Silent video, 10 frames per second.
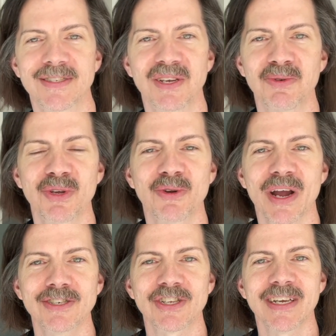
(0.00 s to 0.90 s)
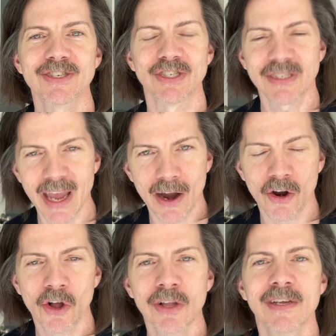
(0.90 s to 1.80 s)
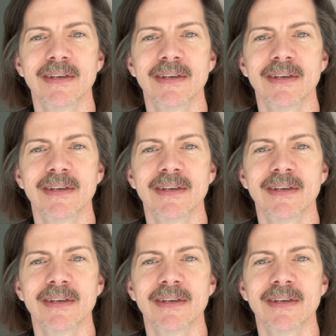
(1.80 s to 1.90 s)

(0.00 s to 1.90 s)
So congratulations, Carol.